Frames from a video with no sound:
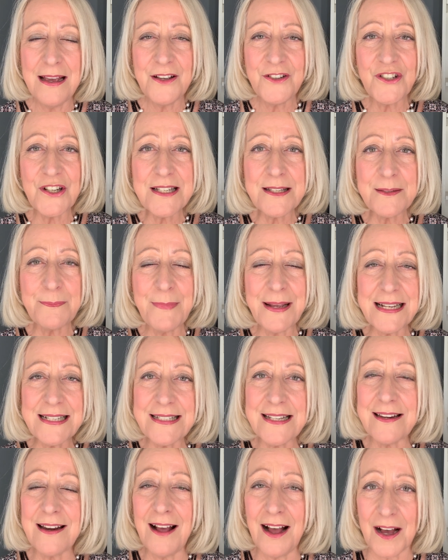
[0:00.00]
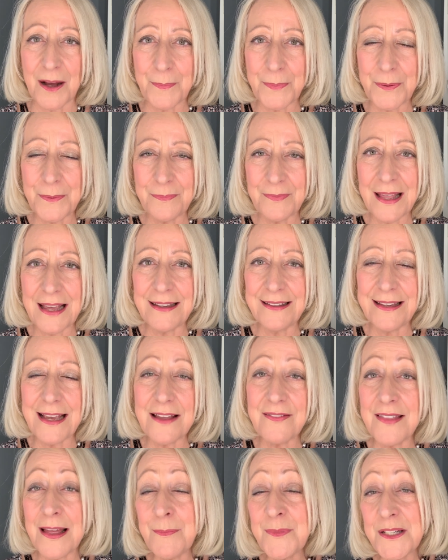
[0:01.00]
Just mix it up and
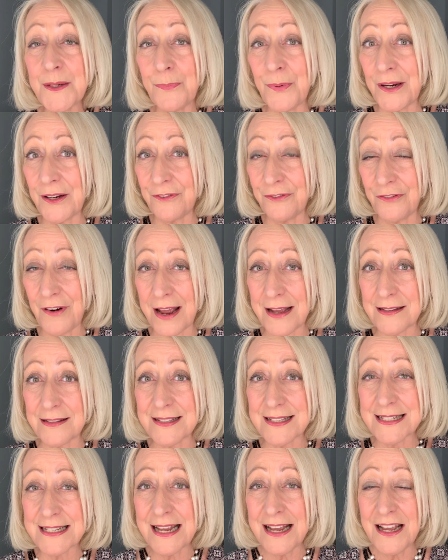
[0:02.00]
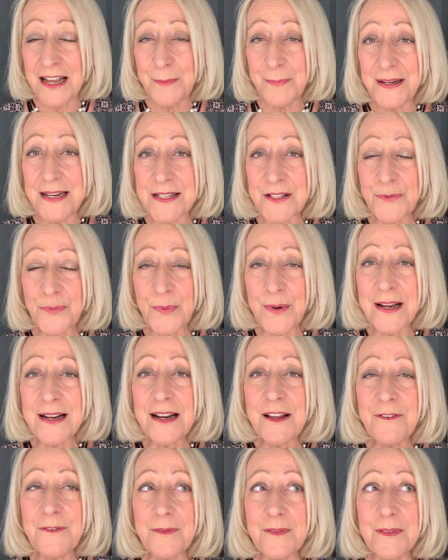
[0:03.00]
get them to bring friends. But it's
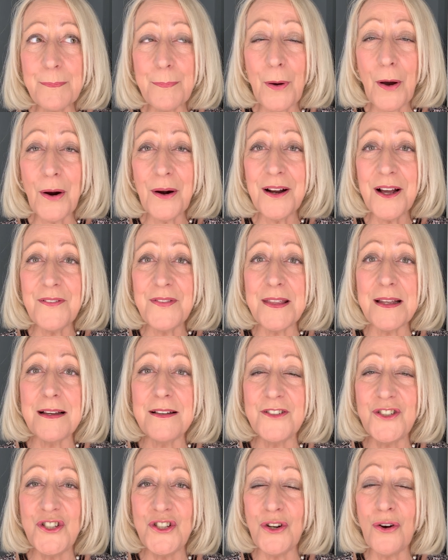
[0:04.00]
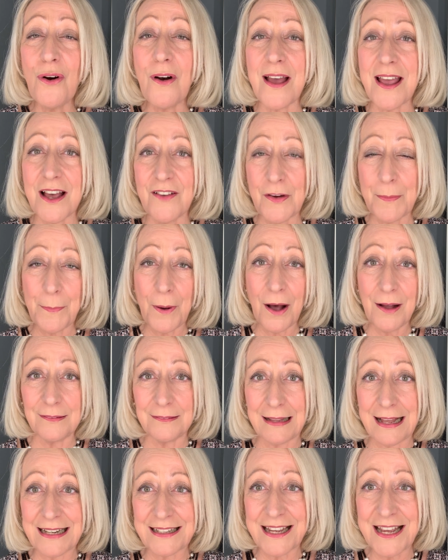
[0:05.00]
really part of the joy of a
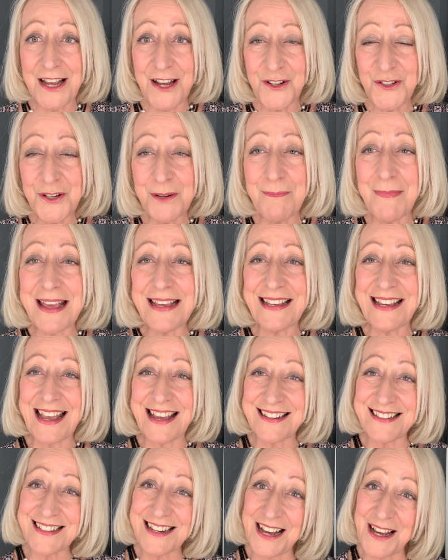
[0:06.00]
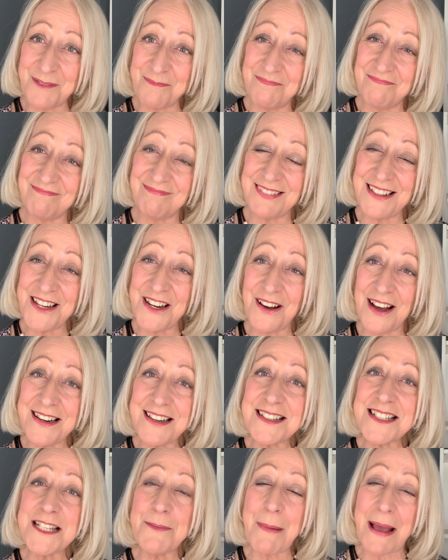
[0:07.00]
potluck to make it, um, you know,
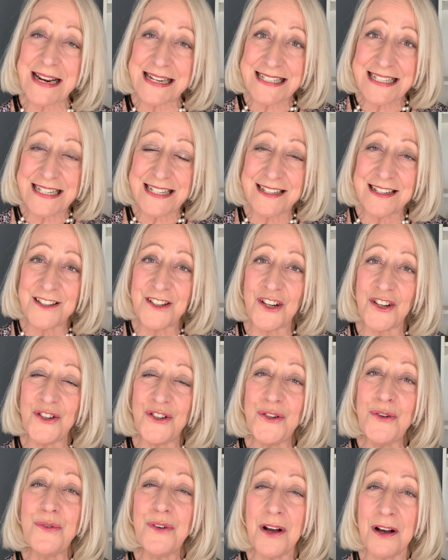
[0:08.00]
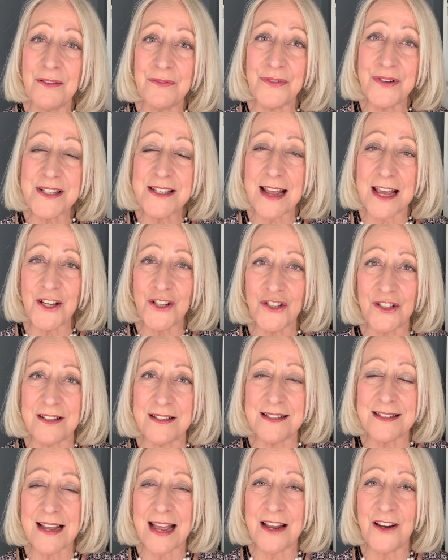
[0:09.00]
unexpected and new
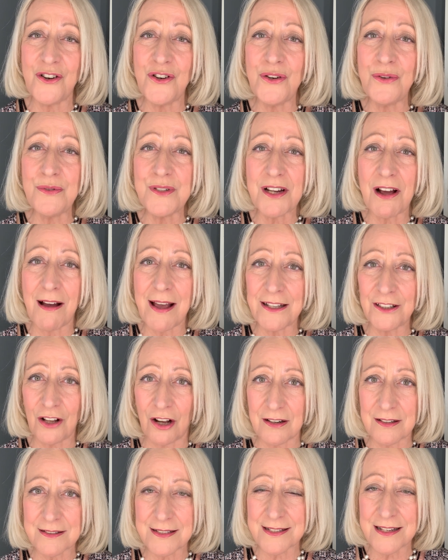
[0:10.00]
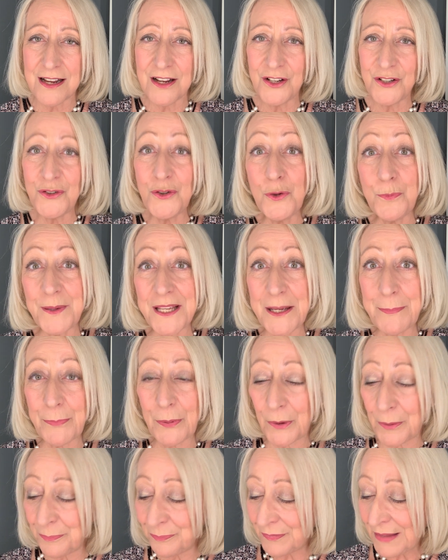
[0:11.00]
conversations and new dialogues, new
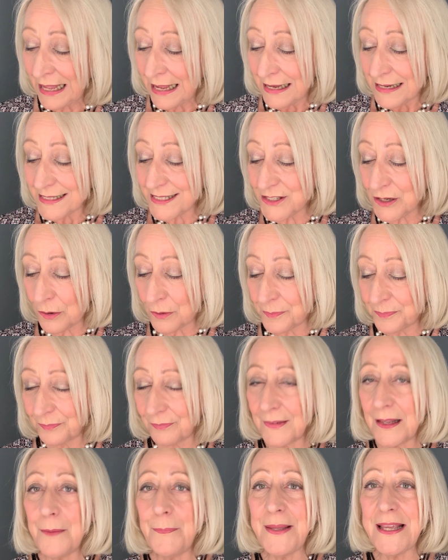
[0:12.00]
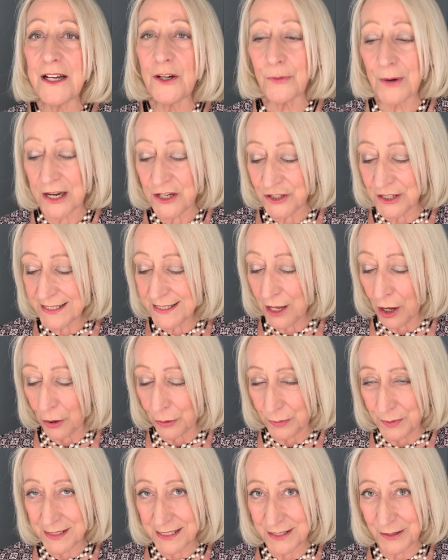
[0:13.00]
people. So be a gracious
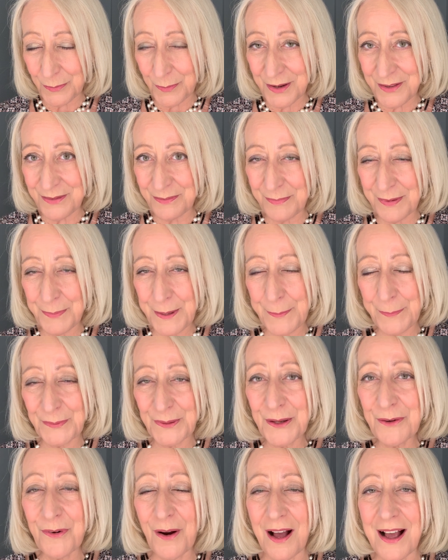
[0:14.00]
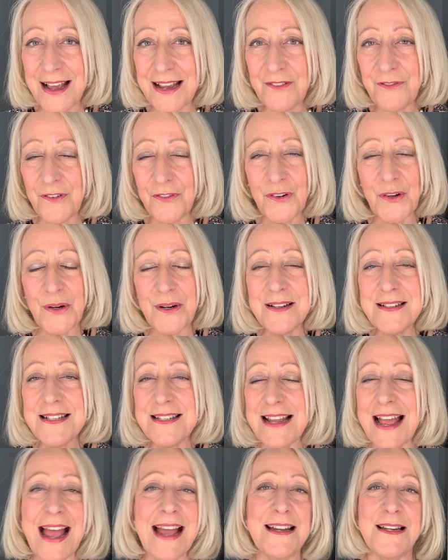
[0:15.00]
host when people arrive, of course,
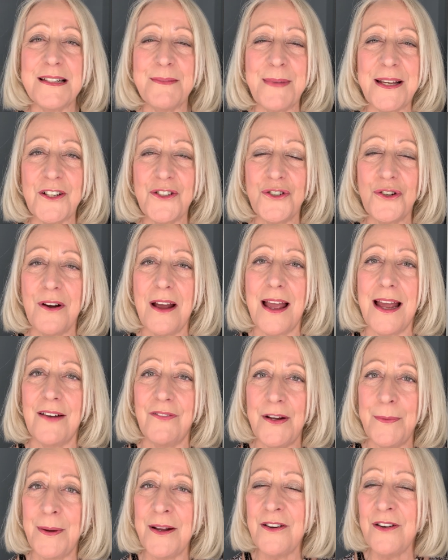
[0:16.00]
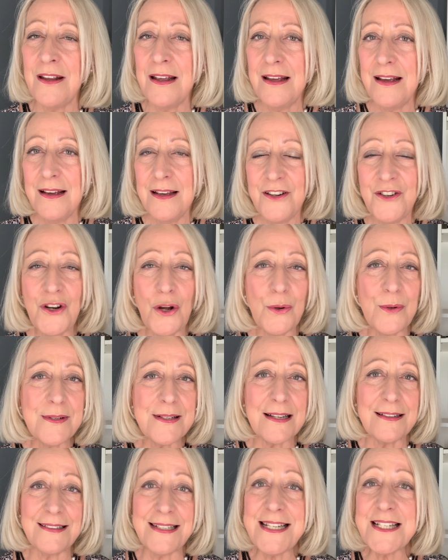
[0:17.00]
and make sure everyone knows
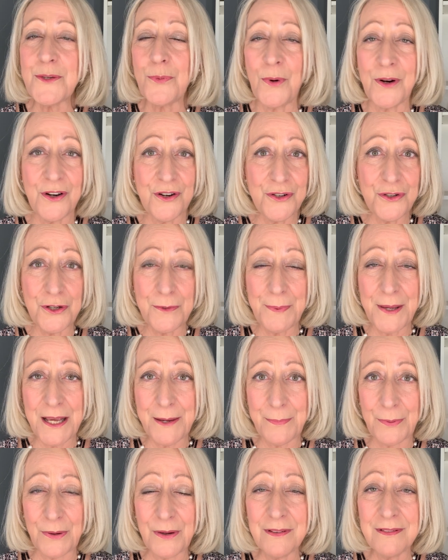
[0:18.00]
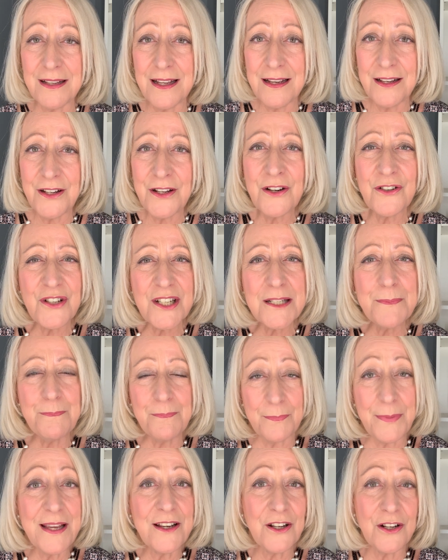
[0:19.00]
at least one or two people. You know,
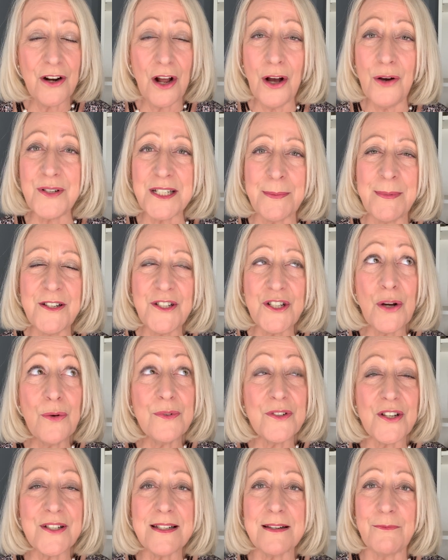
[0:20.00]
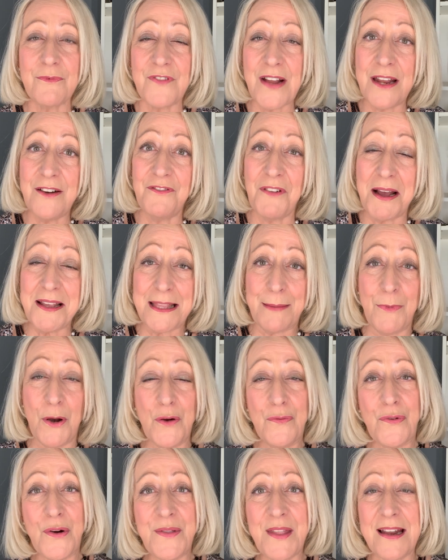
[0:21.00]
just be a good host. I mean, don't just invite them
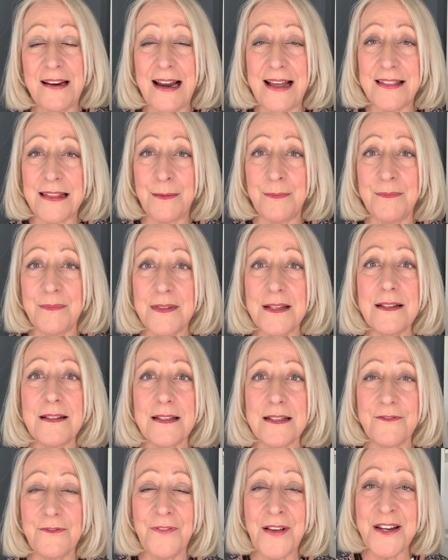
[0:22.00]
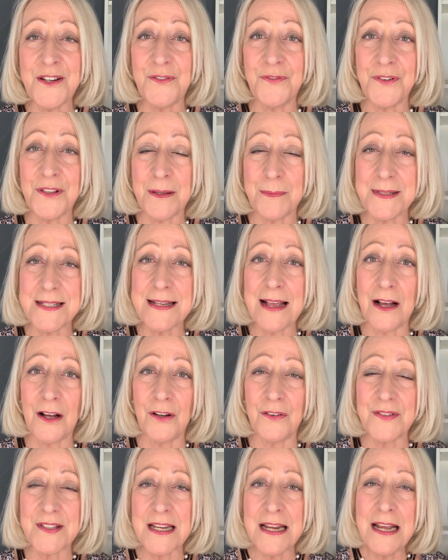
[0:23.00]
over and then let them fend for
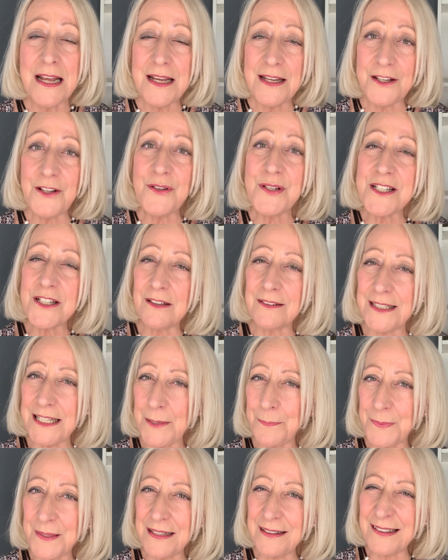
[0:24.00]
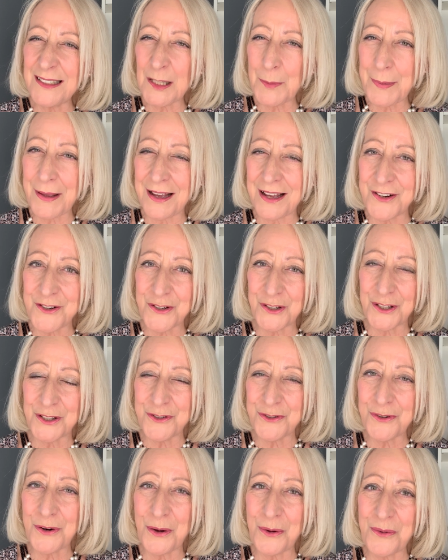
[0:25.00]
themselves. You still keep the little bit under
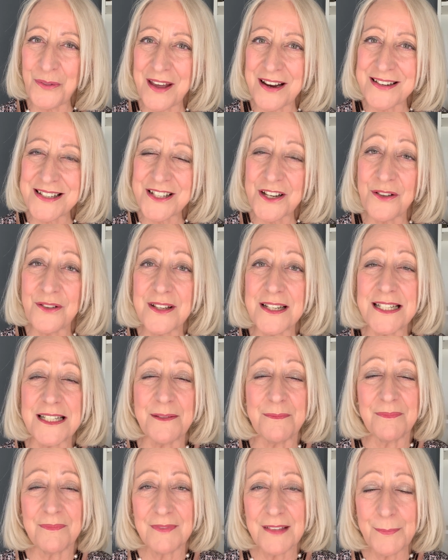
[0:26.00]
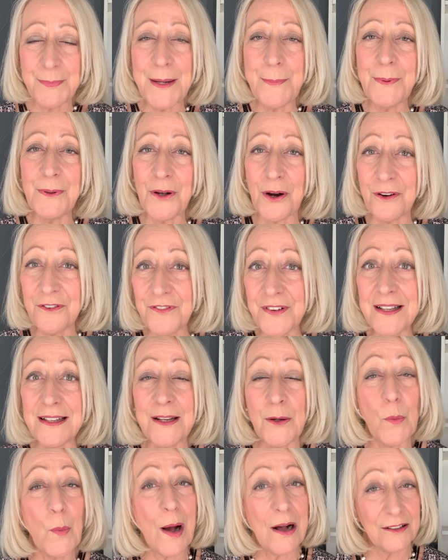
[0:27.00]
control there so that people are
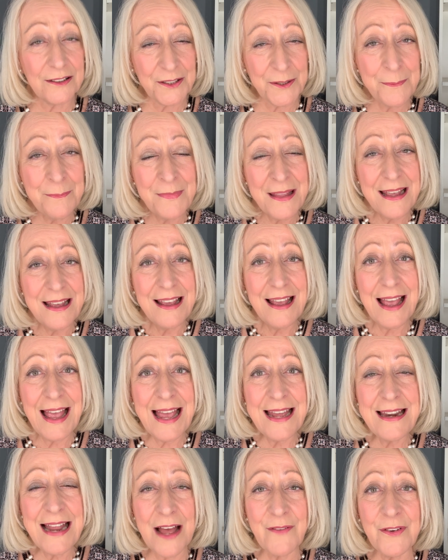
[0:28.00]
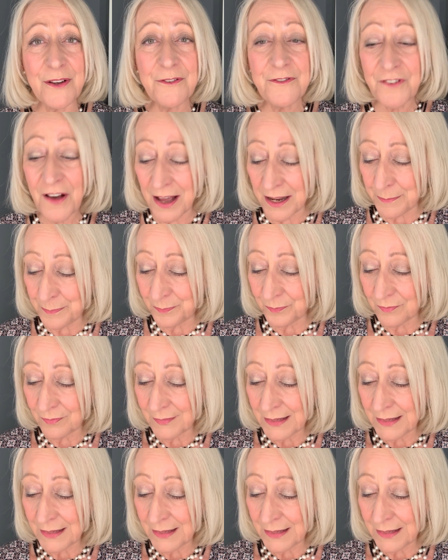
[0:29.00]
feeling welcome and having fun.